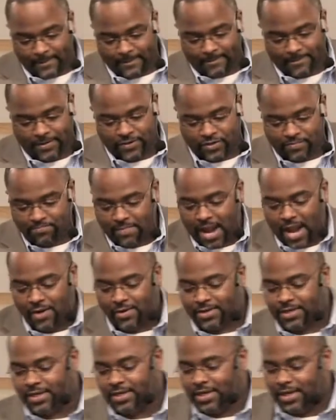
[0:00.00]
The
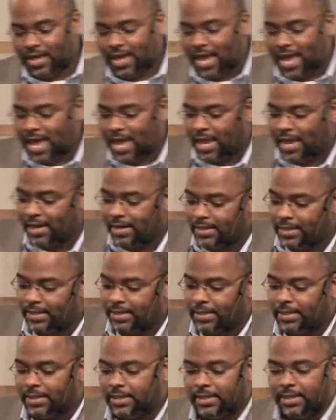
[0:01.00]
Samaritan, he had
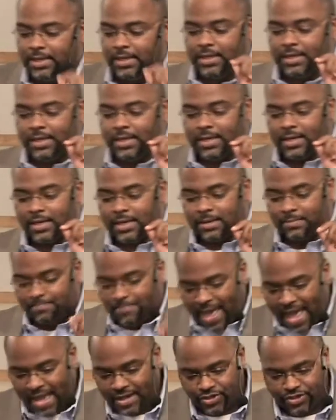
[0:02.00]

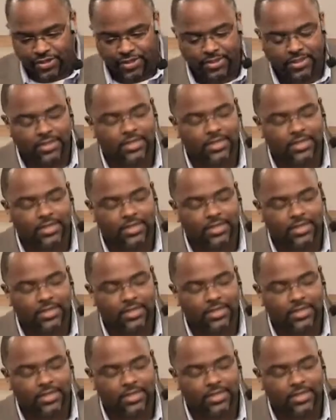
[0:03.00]
compassion.